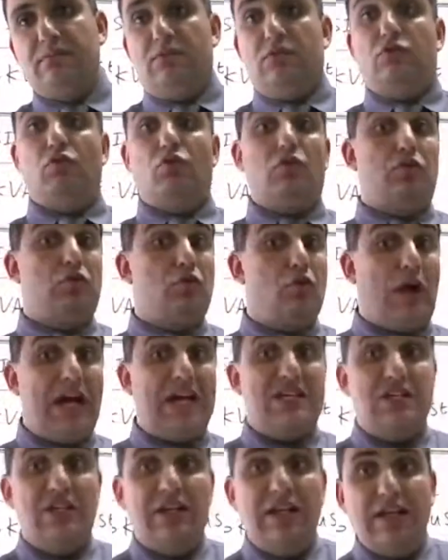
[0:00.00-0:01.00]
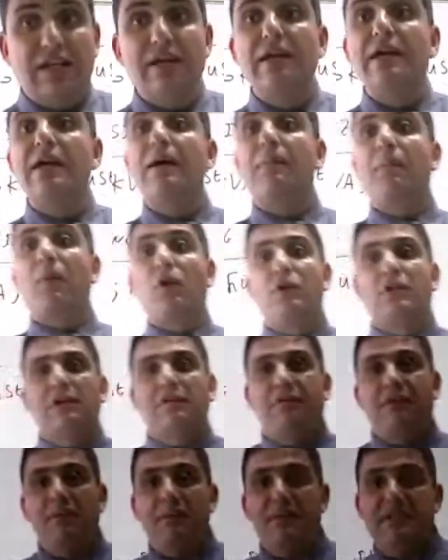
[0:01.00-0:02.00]
to actually monitor
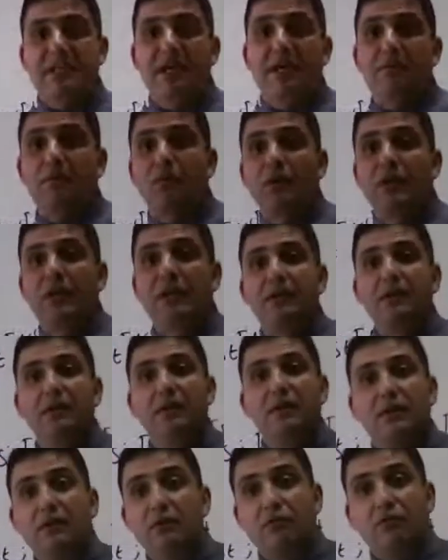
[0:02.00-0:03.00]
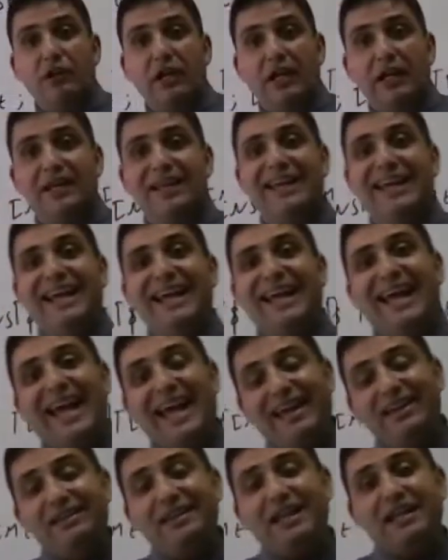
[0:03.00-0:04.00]
from its harmonic relay.
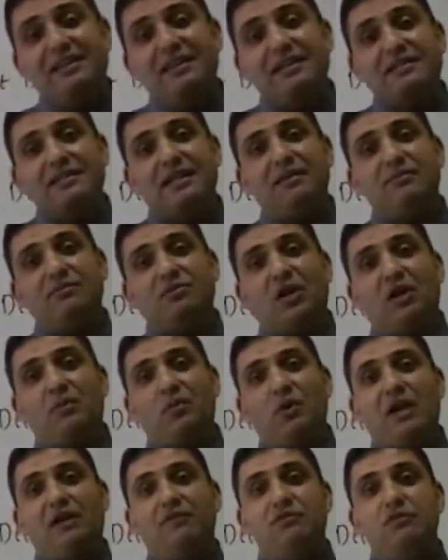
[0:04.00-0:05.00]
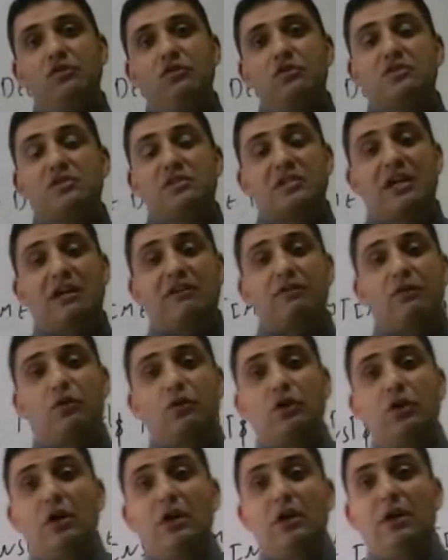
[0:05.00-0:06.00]
And at the same time, we have to use stuff
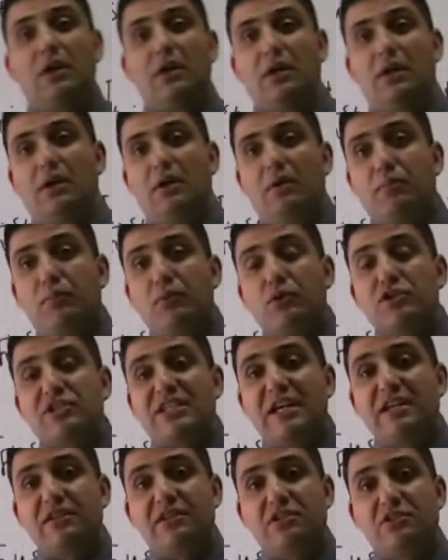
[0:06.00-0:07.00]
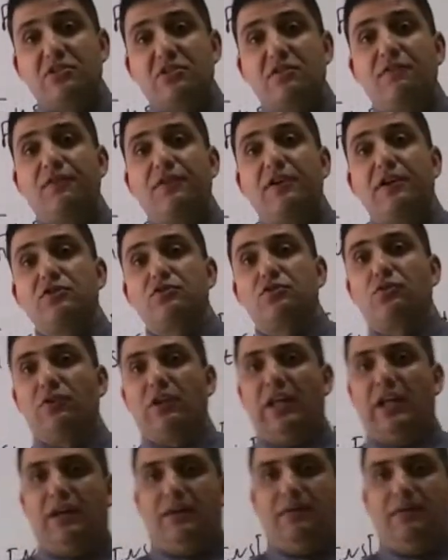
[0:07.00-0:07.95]
called percentage differential relay.